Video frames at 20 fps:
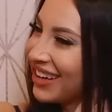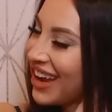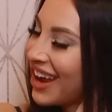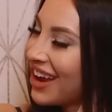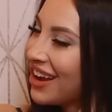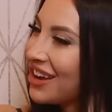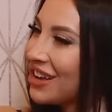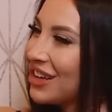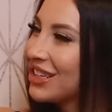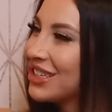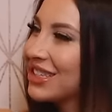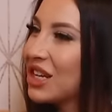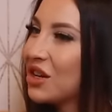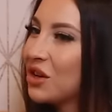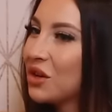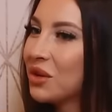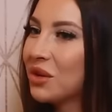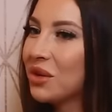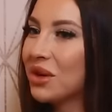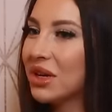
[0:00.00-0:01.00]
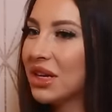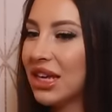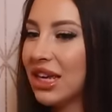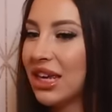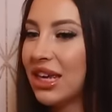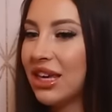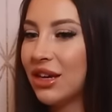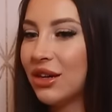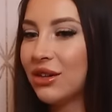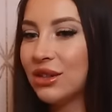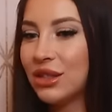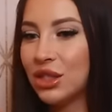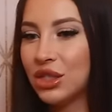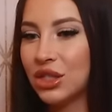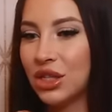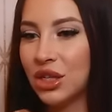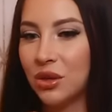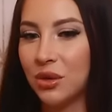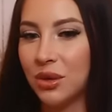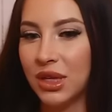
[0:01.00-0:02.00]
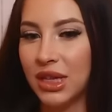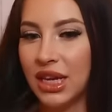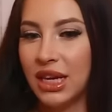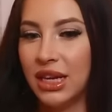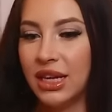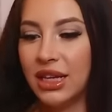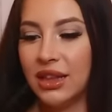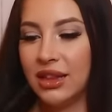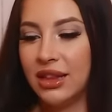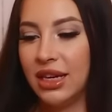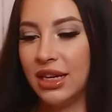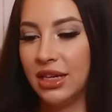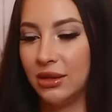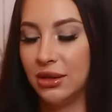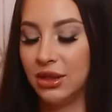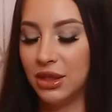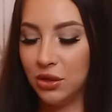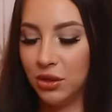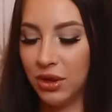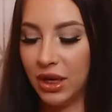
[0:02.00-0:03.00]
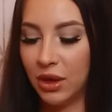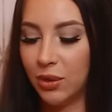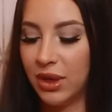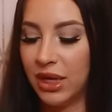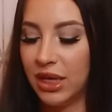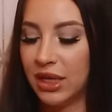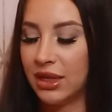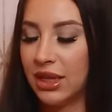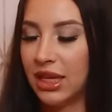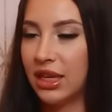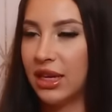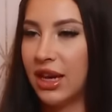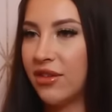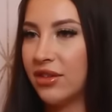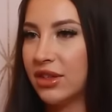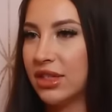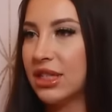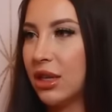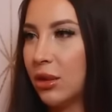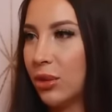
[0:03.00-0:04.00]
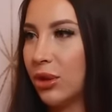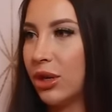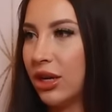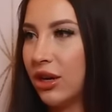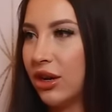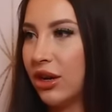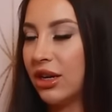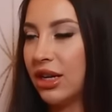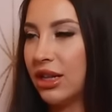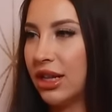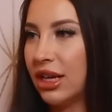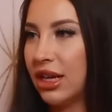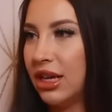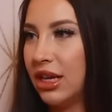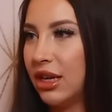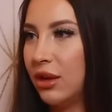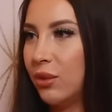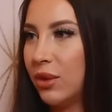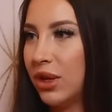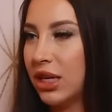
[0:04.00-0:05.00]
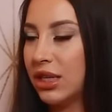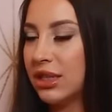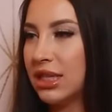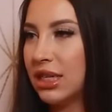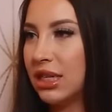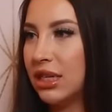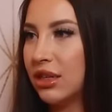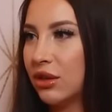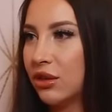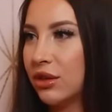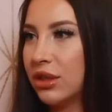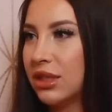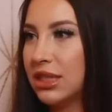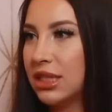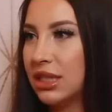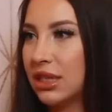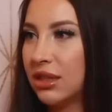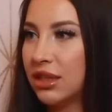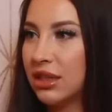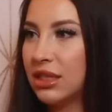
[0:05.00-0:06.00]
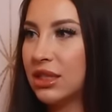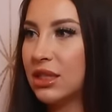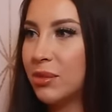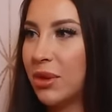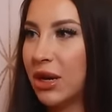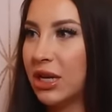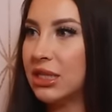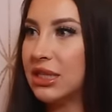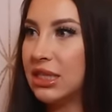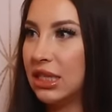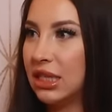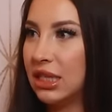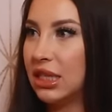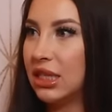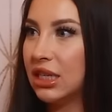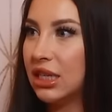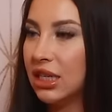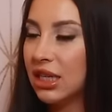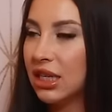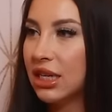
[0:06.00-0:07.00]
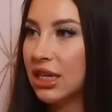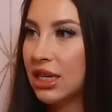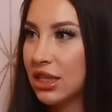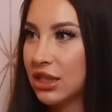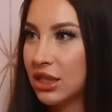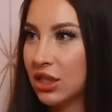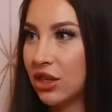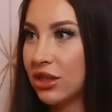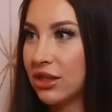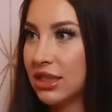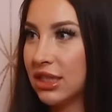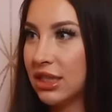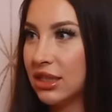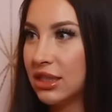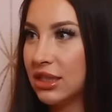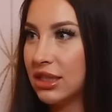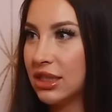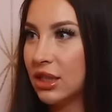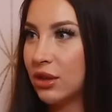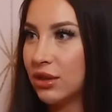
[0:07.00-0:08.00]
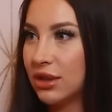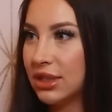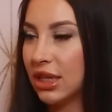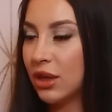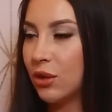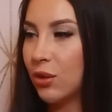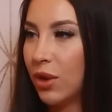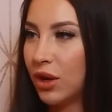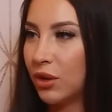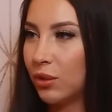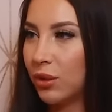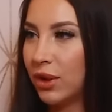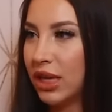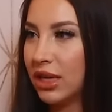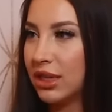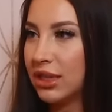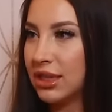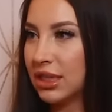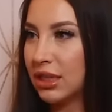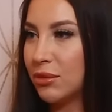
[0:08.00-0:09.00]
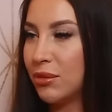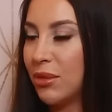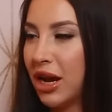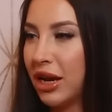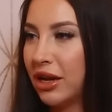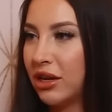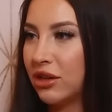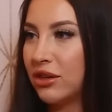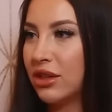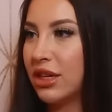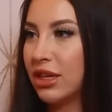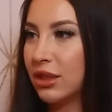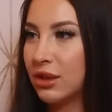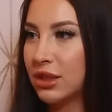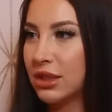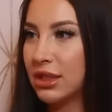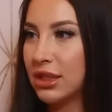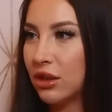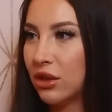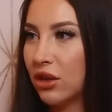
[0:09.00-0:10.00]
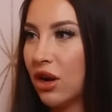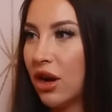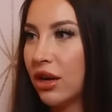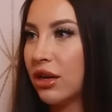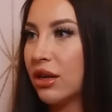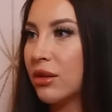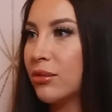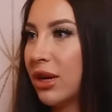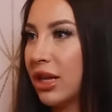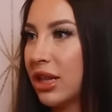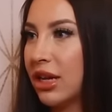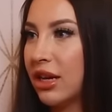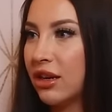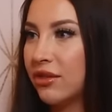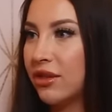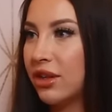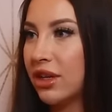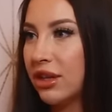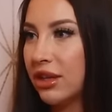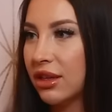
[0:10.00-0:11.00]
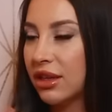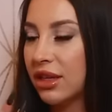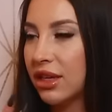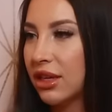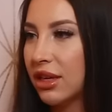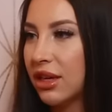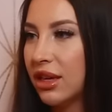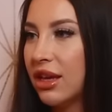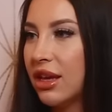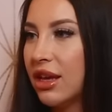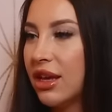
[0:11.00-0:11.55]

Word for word: yeah. So he hosts a show where they they do like wing. They have a celebrity on and they eat wings in increasingly spicy sauces. So it's like one wing is like mild, the next one's a little hotter, and by the end of it, they like